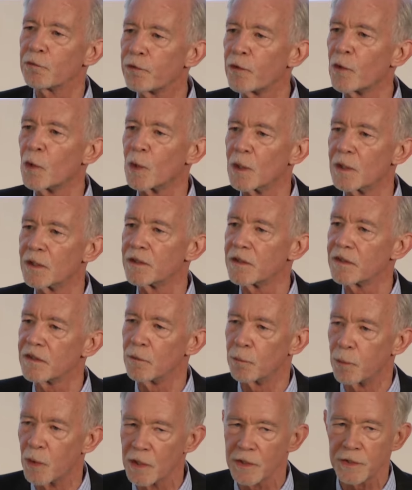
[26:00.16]
for
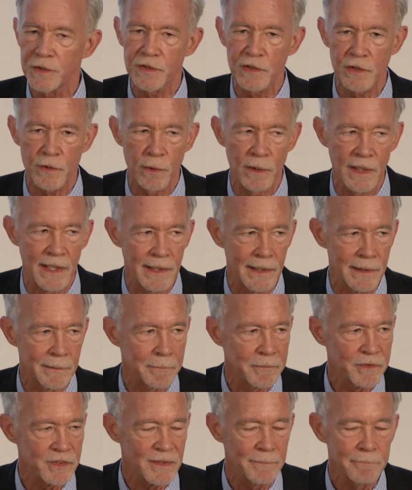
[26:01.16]
the worst
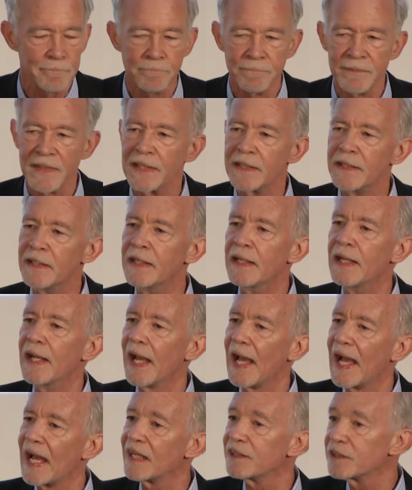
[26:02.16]
crimes.
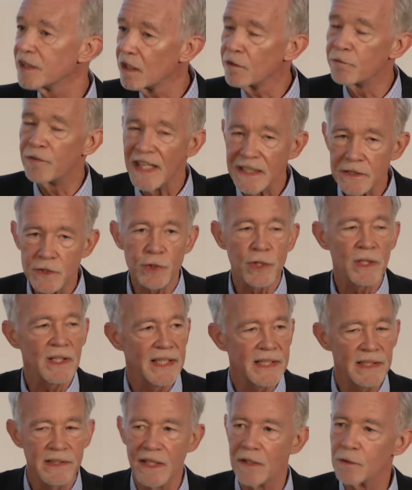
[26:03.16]
And
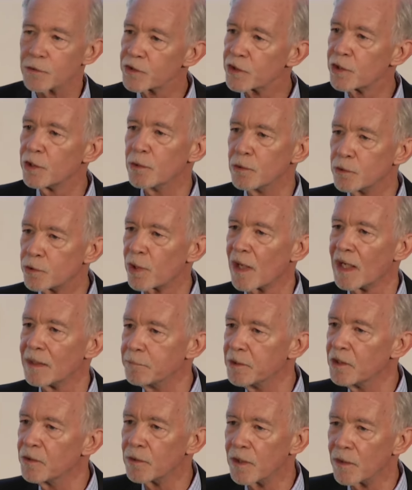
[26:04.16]
eventually those two
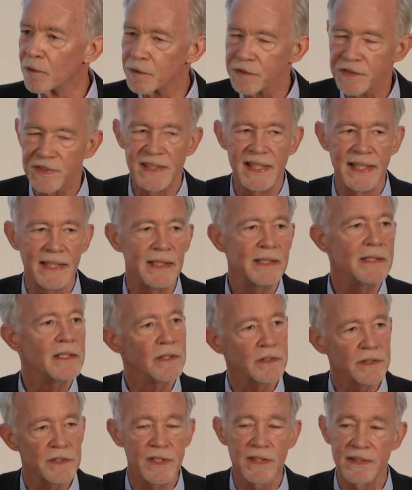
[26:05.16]
tribunals
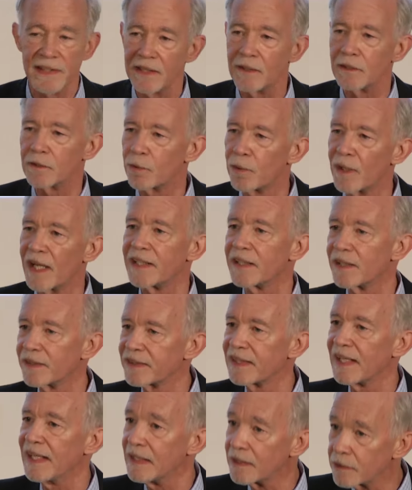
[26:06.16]
did. To their
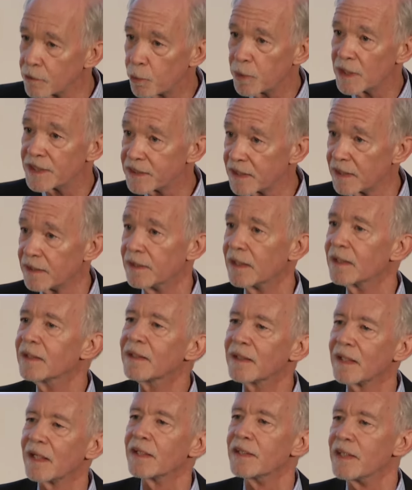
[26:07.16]
credit, they acquitted
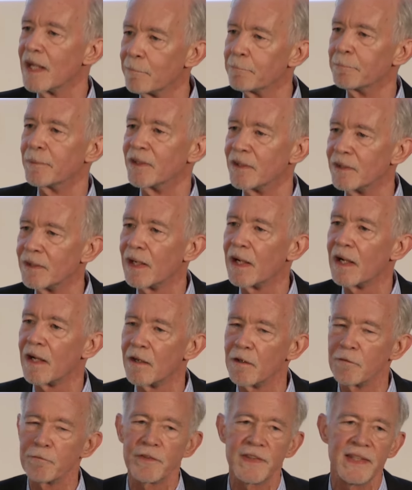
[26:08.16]
a number
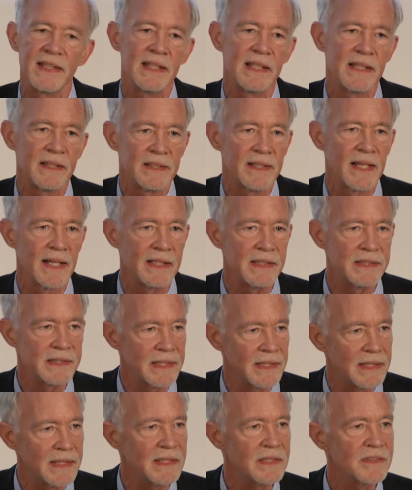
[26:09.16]
of the
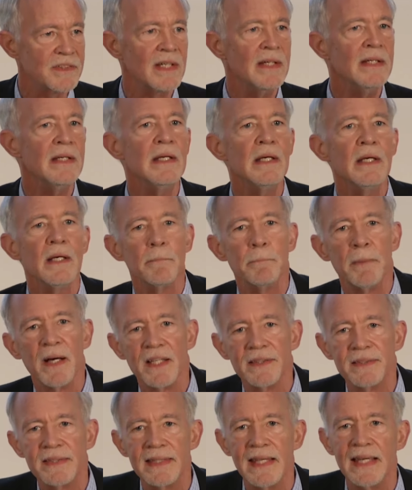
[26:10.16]
indictees,
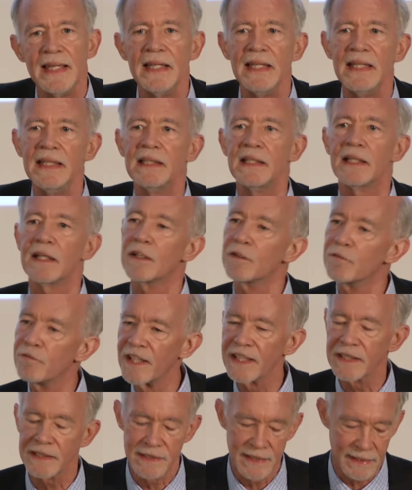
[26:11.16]
but they
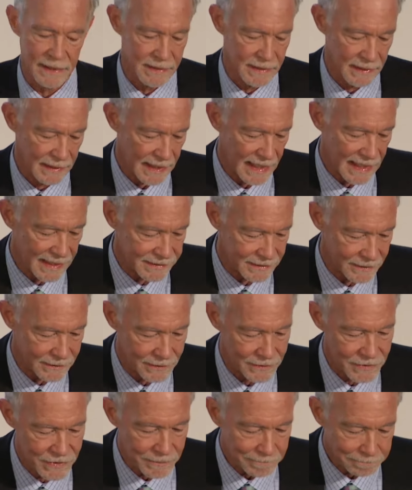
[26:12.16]
convicted
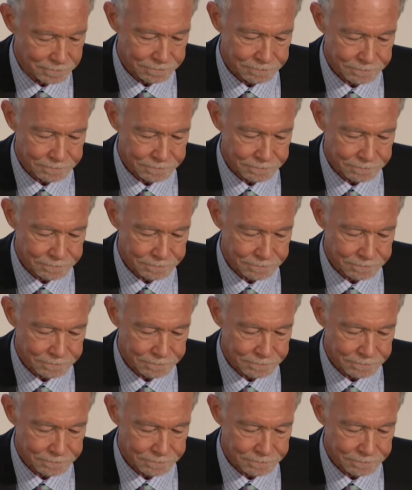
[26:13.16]
others.